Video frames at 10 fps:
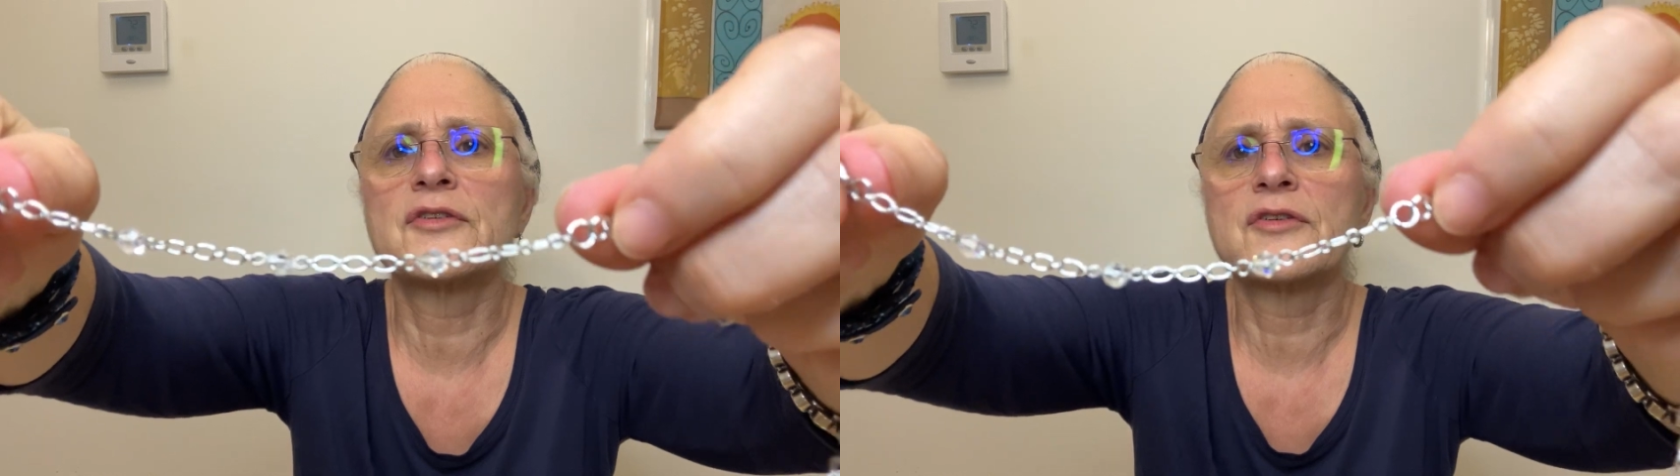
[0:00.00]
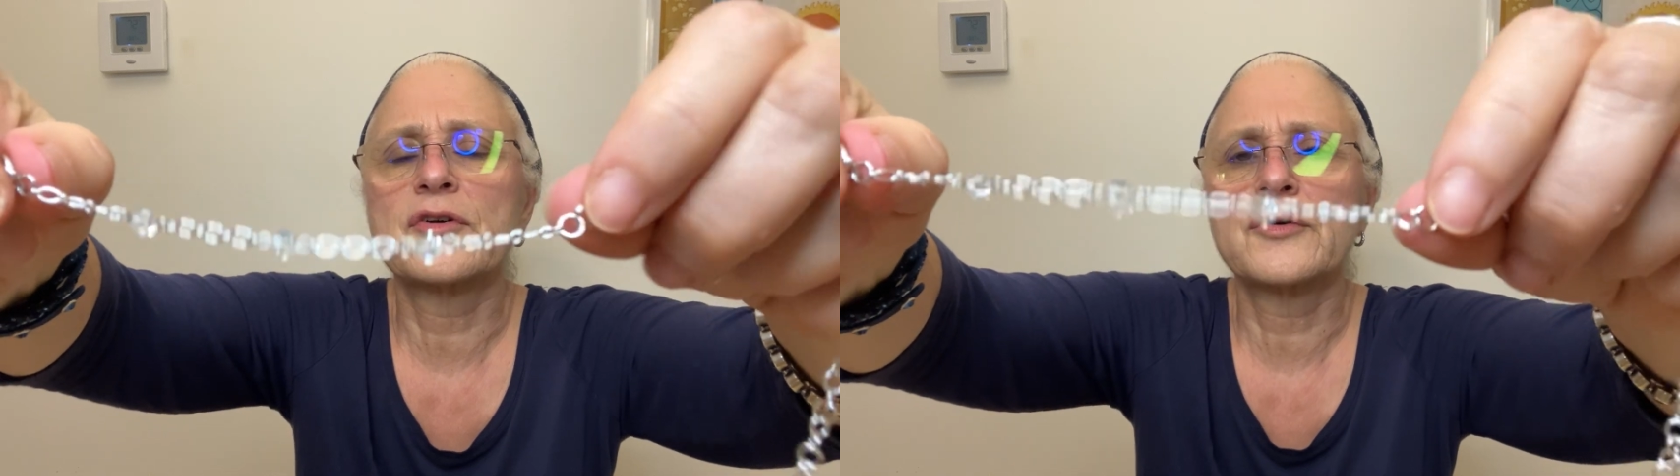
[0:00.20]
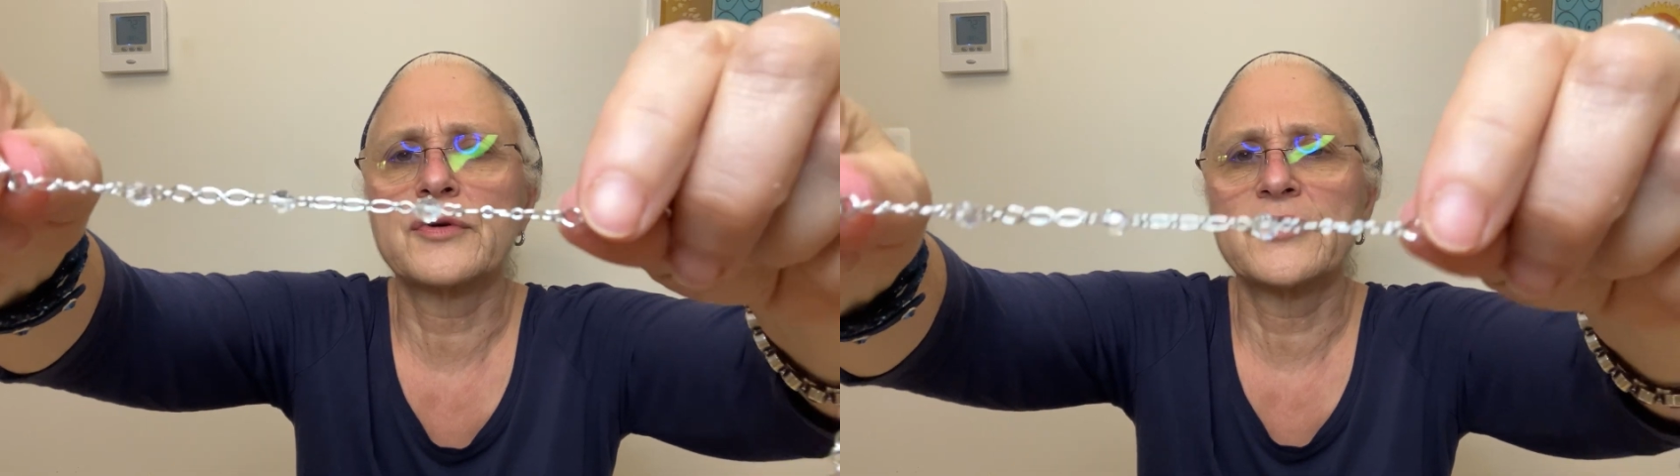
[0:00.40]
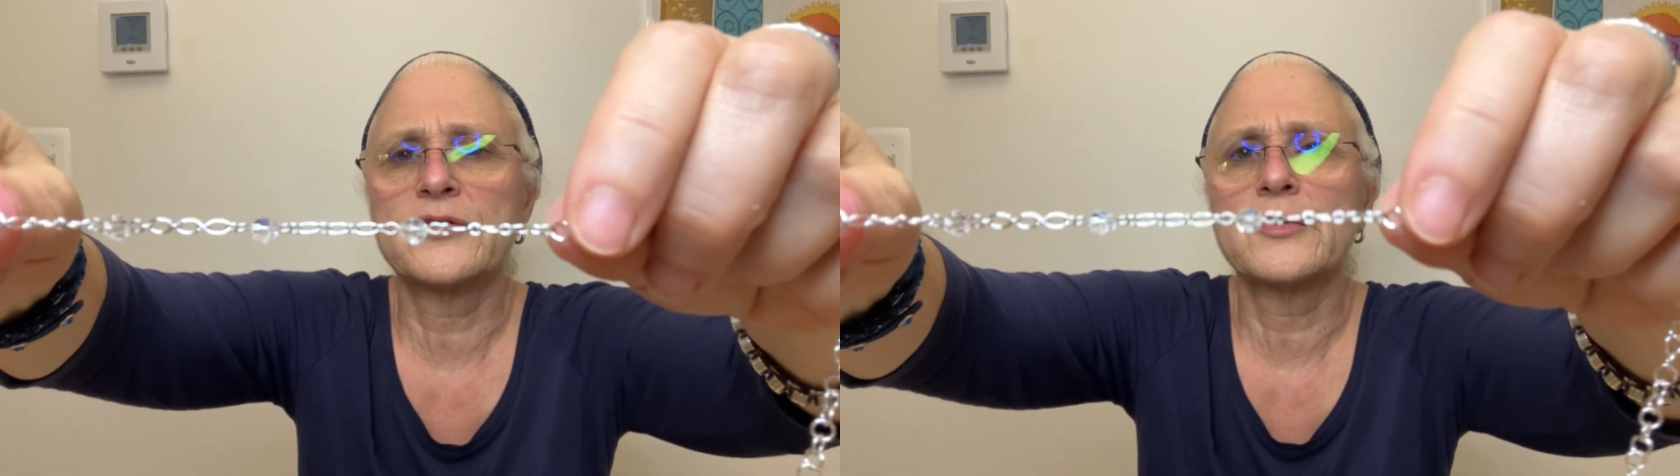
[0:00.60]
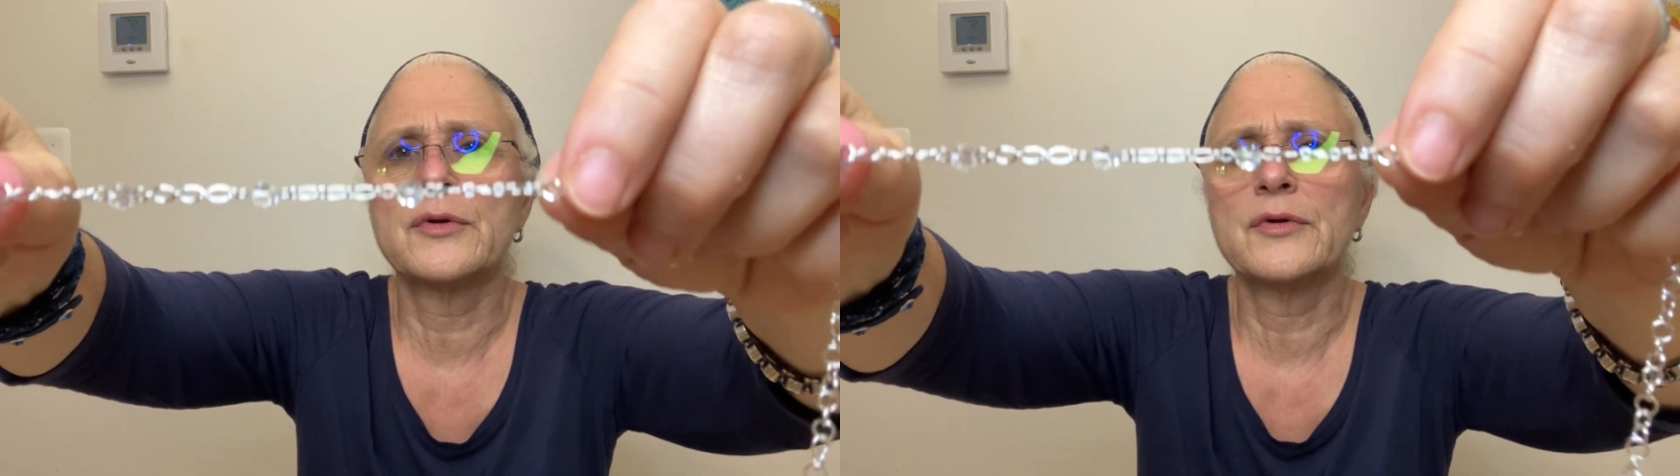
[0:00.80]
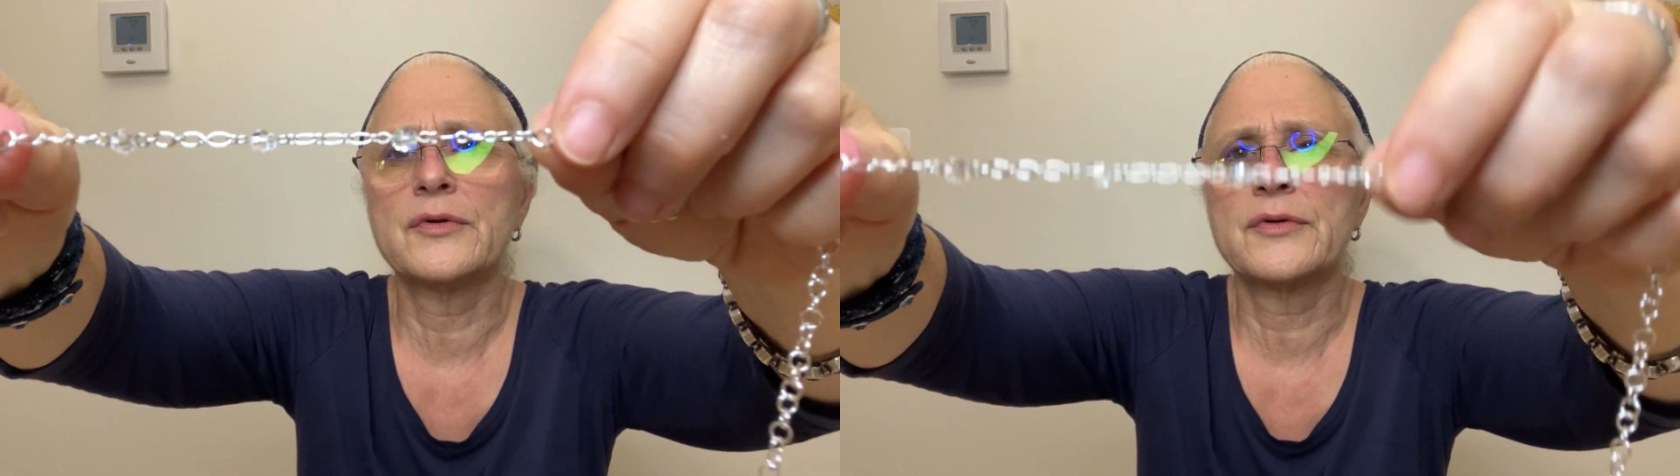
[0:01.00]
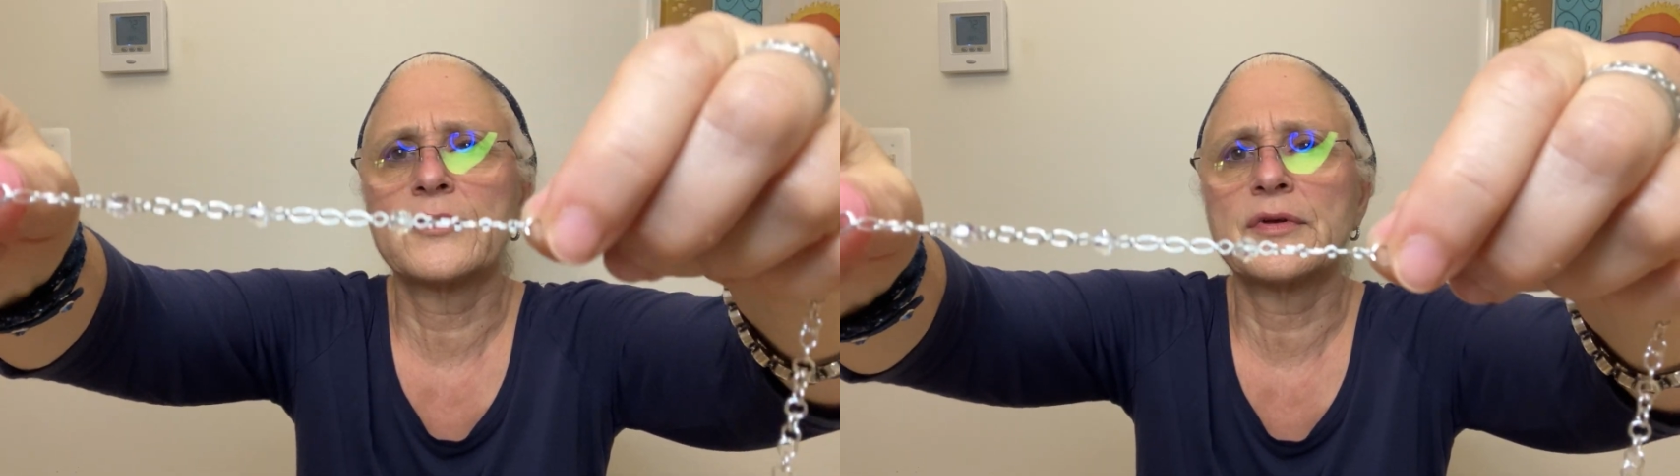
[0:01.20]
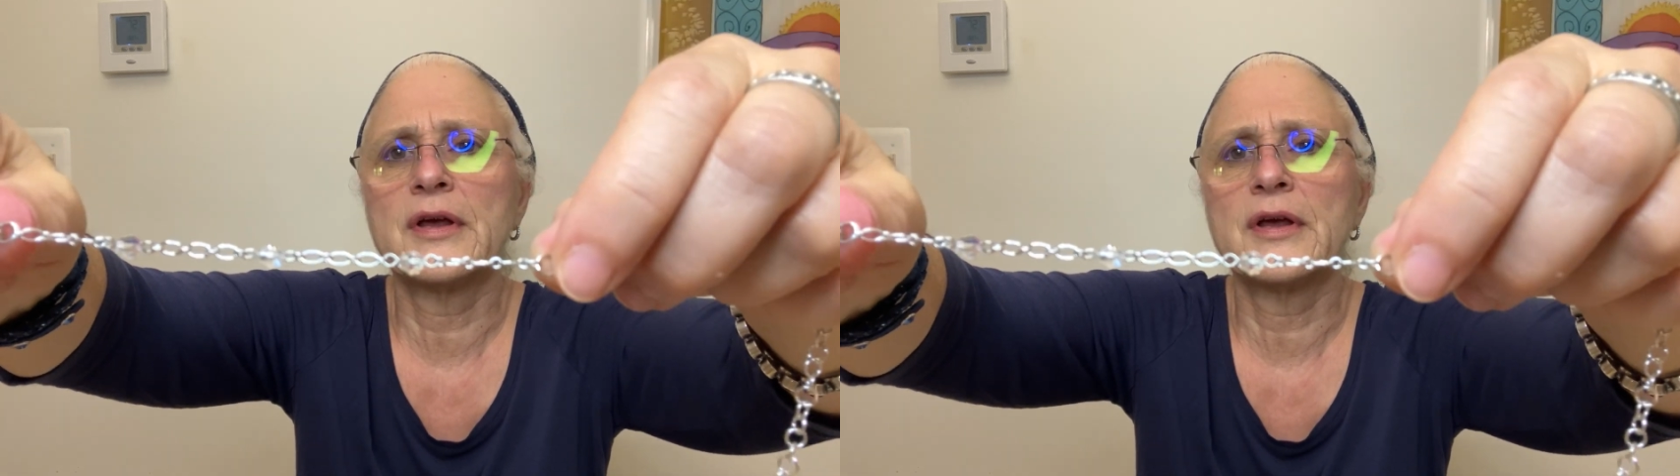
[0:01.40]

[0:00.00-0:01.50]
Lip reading: crystals